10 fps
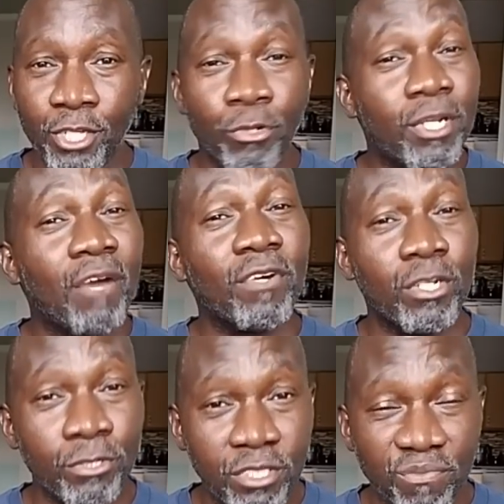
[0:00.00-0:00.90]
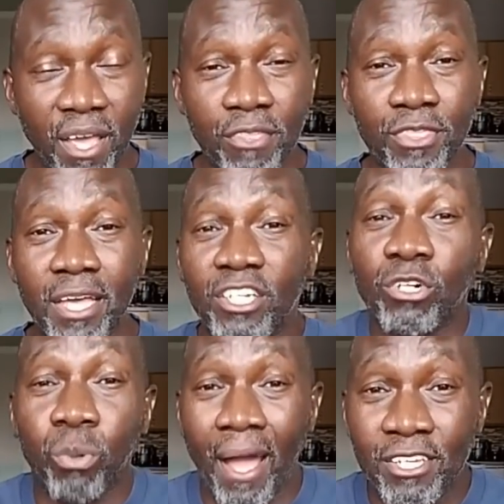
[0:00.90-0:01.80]
So never lose faith
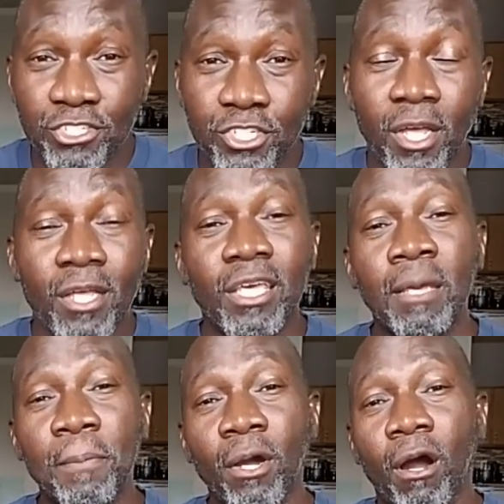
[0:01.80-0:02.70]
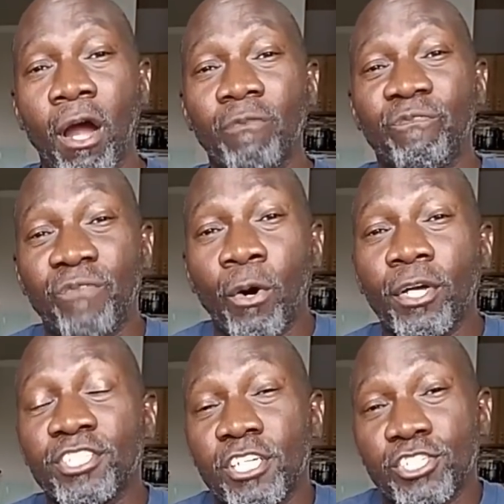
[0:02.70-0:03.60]
in Christ. Keep your heart
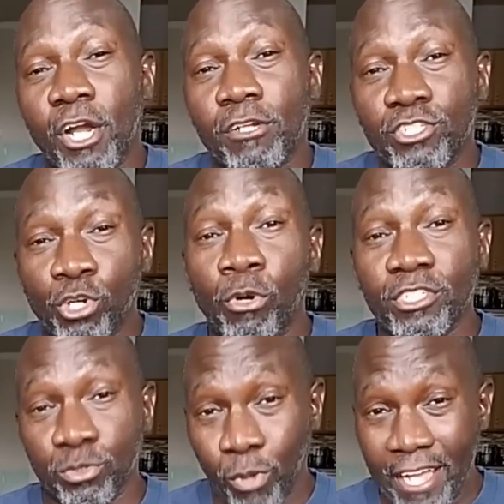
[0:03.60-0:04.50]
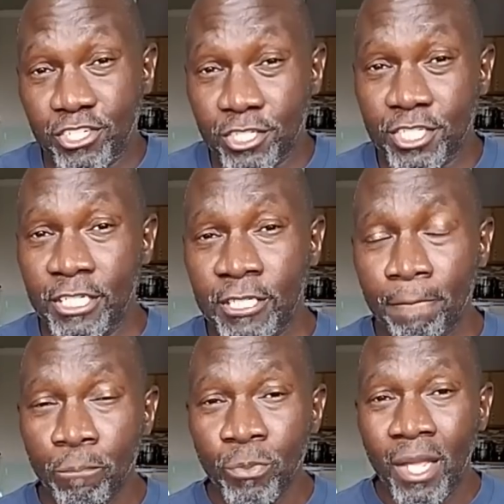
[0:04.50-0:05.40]
focused and turned towards righteousness.